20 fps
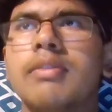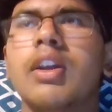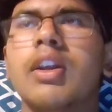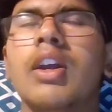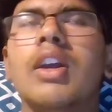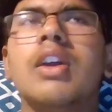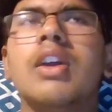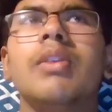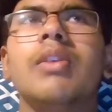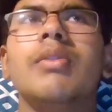
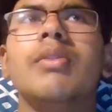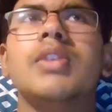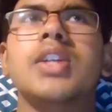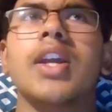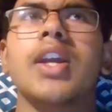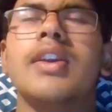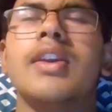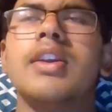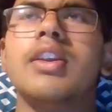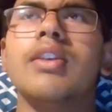which I
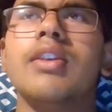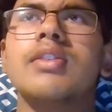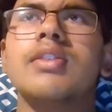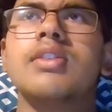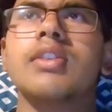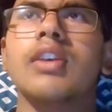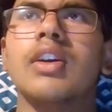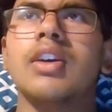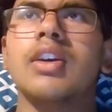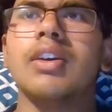introduced
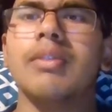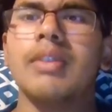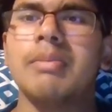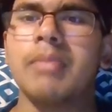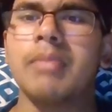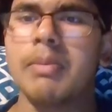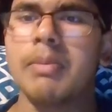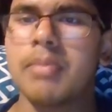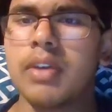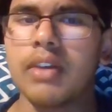in my
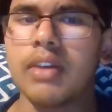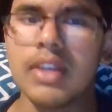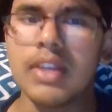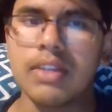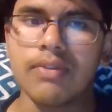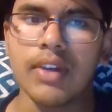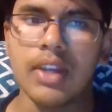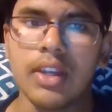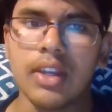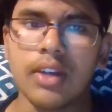previous
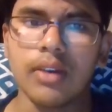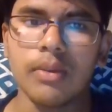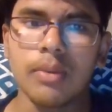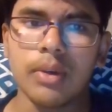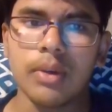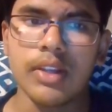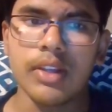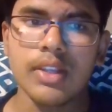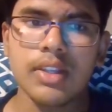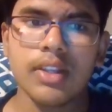video,
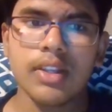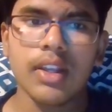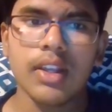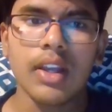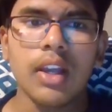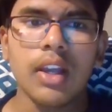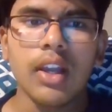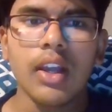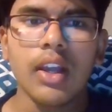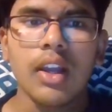was
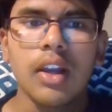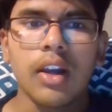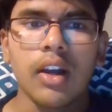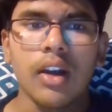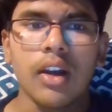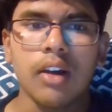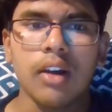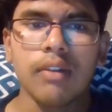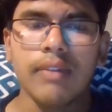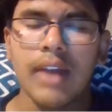
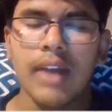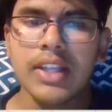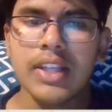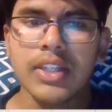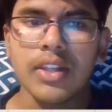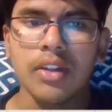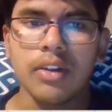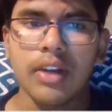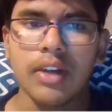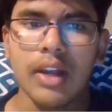vascular
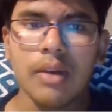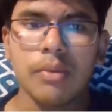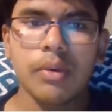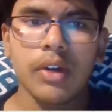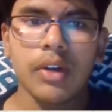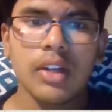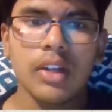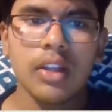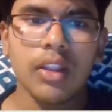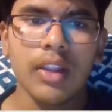network,
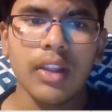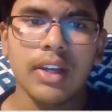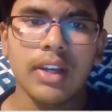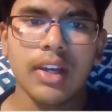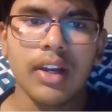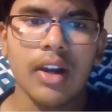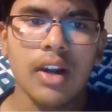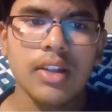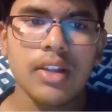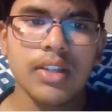lignin
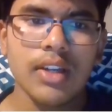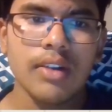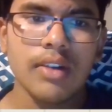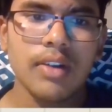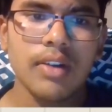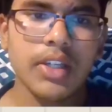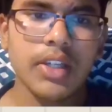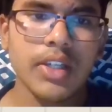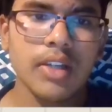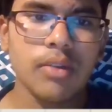concentration,
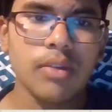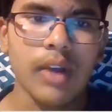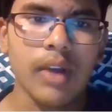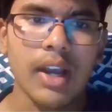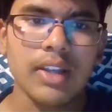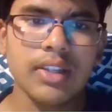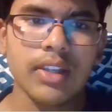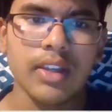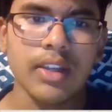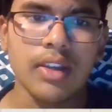waxy
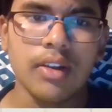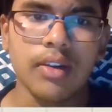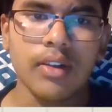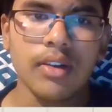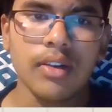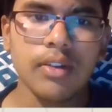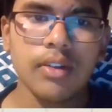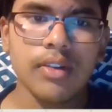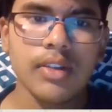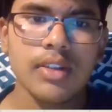
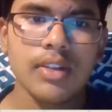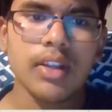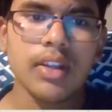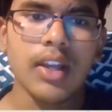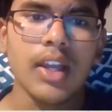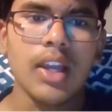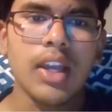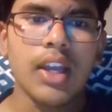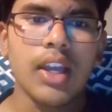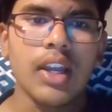cuticles,
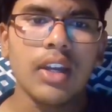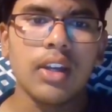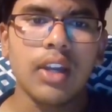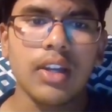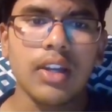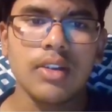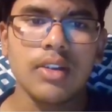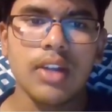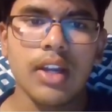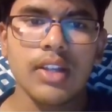tissue
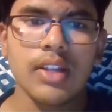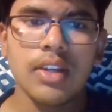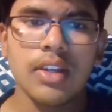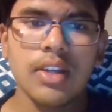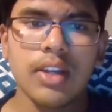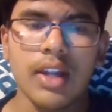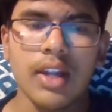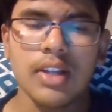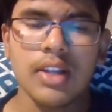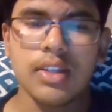density, and
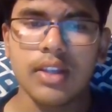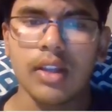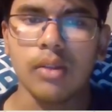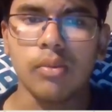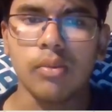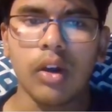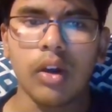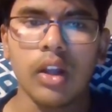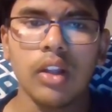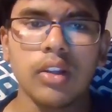cell wall
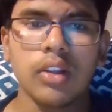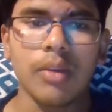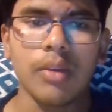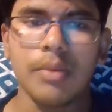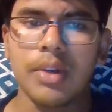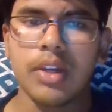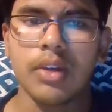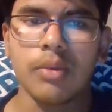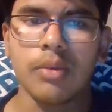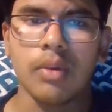that we need to
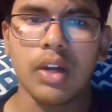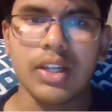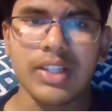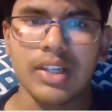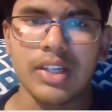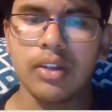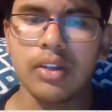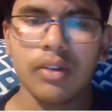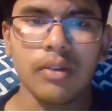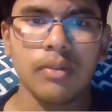watch out
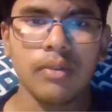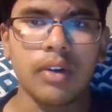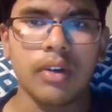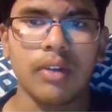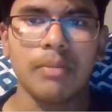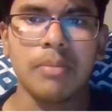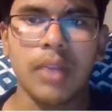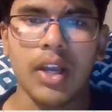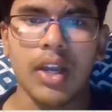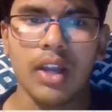for
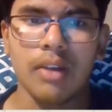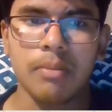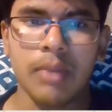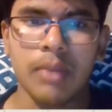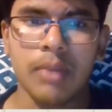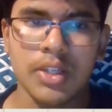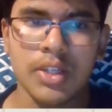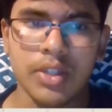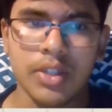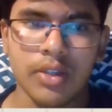batch
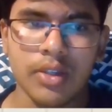2.